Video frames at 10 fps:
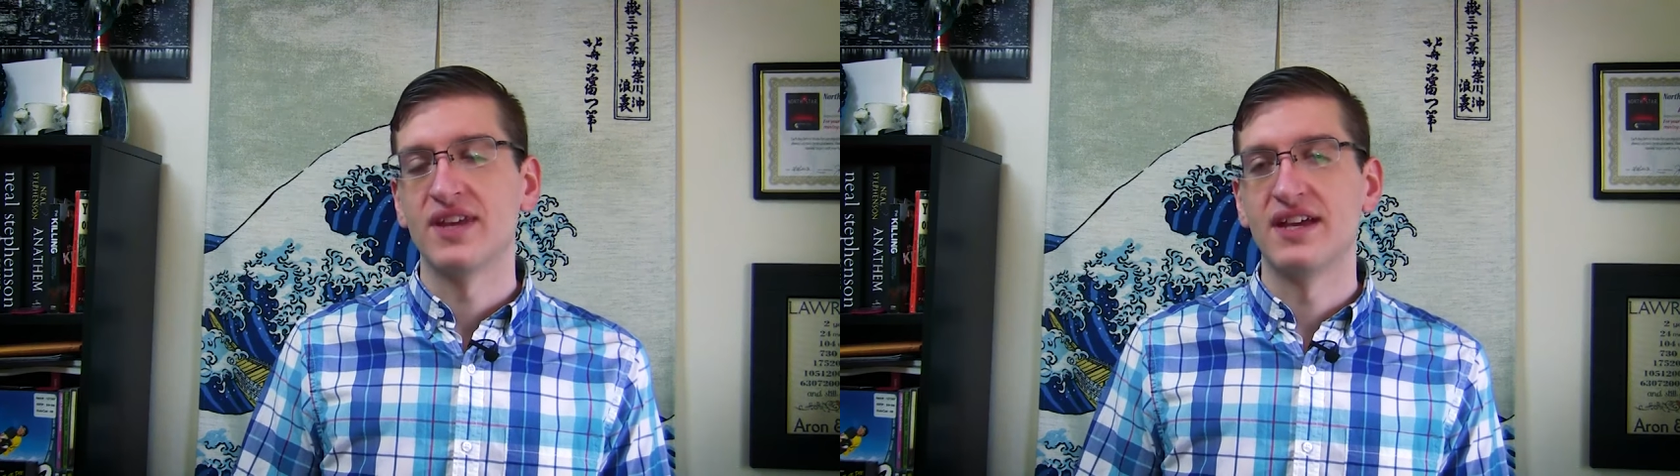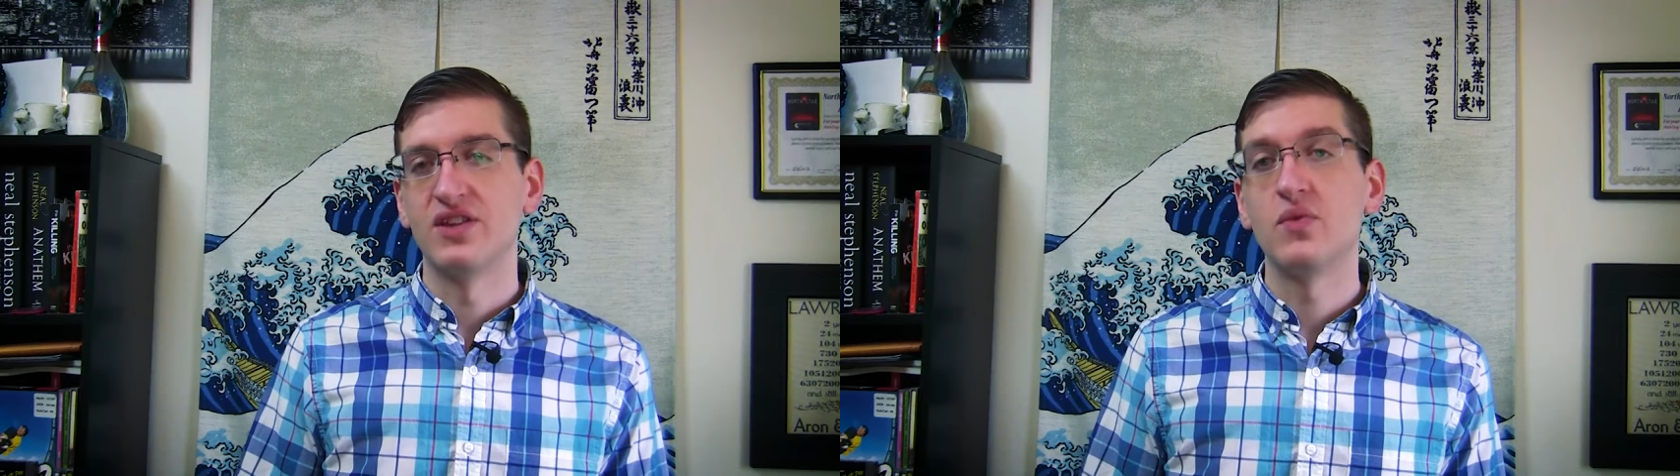
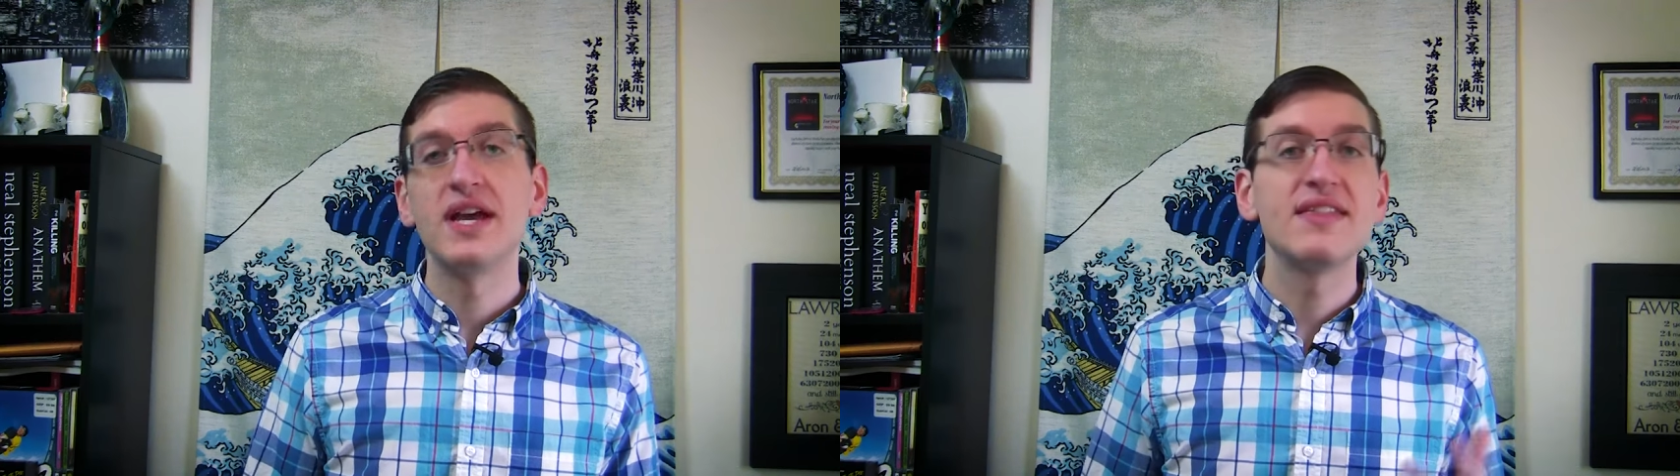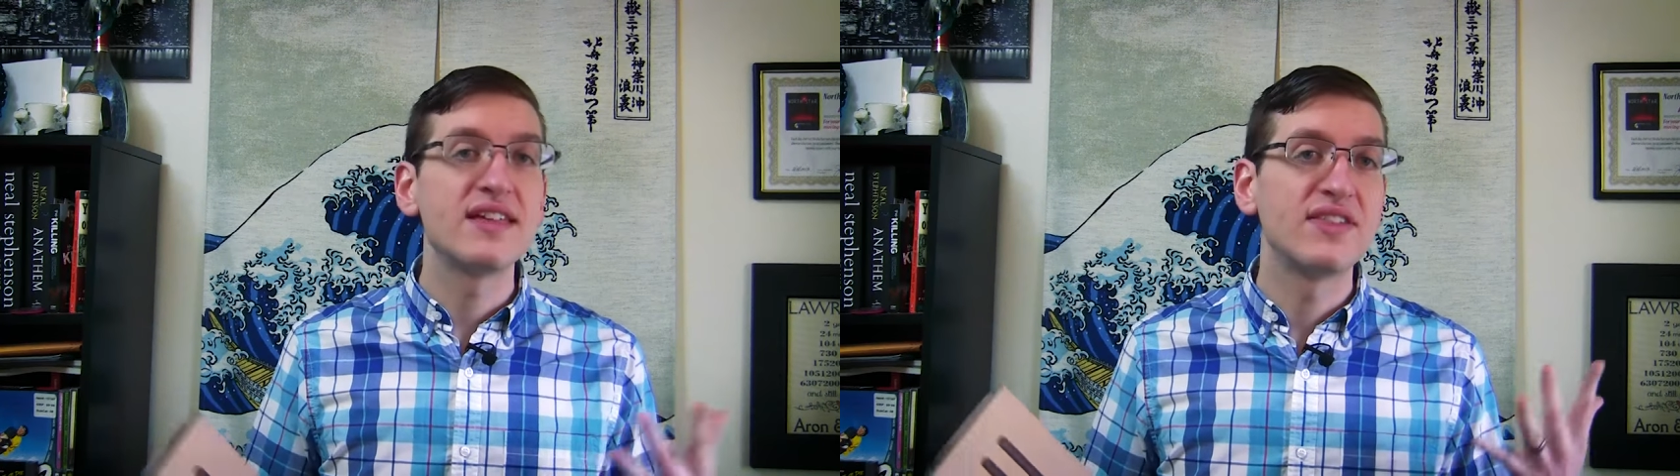And the
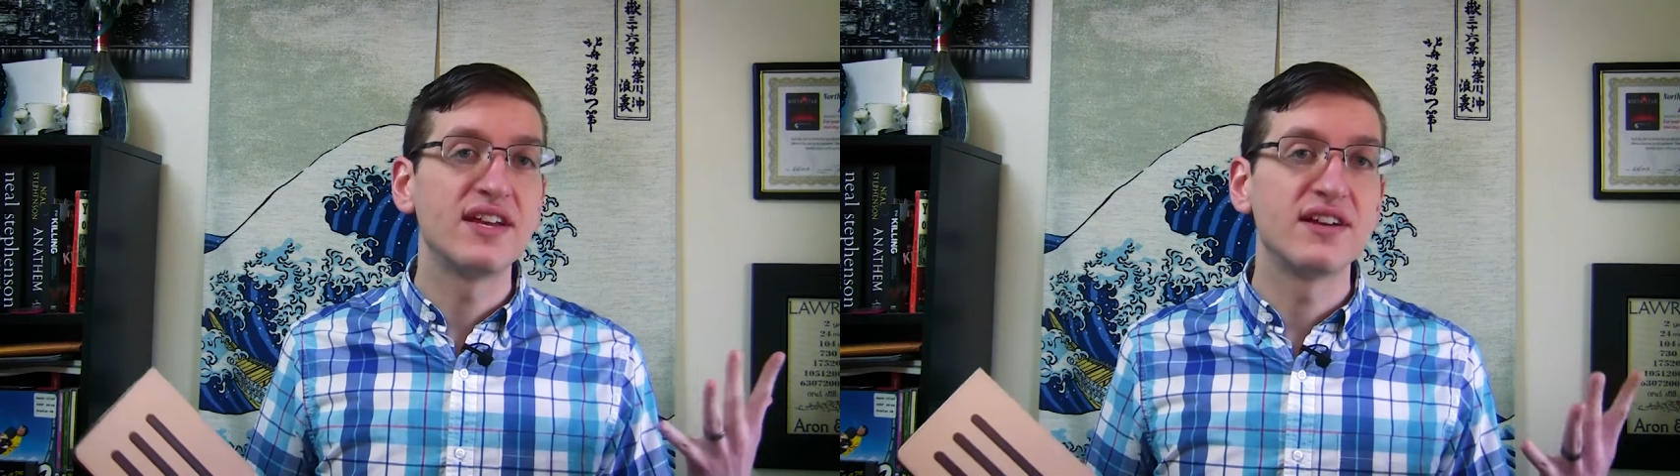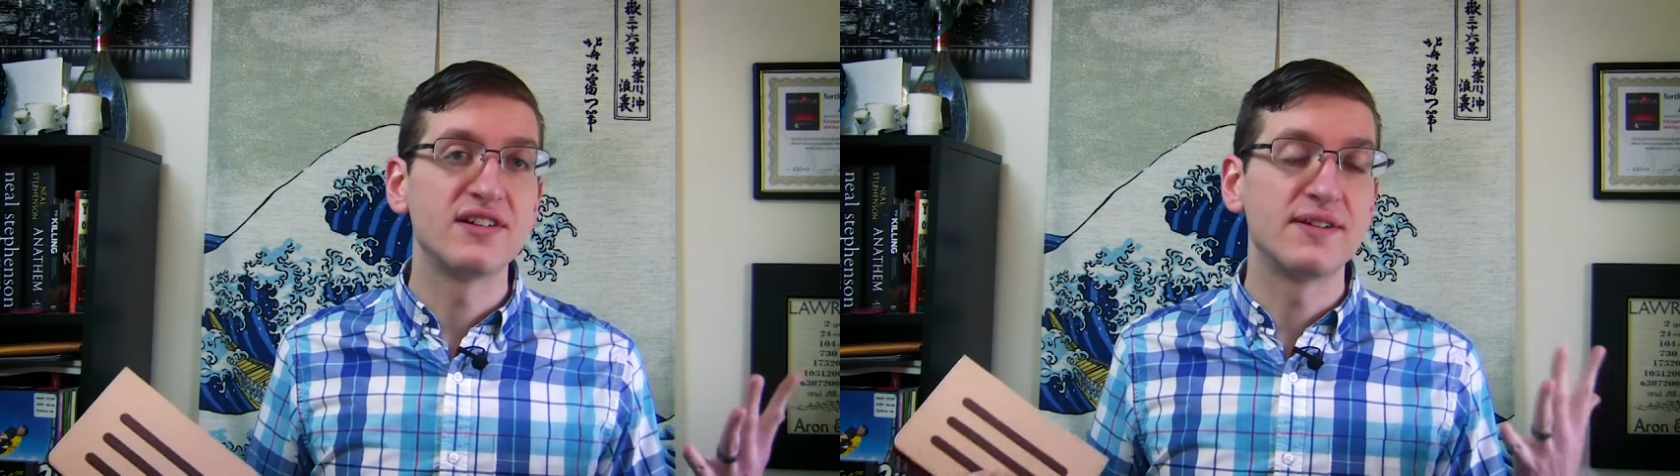way that they're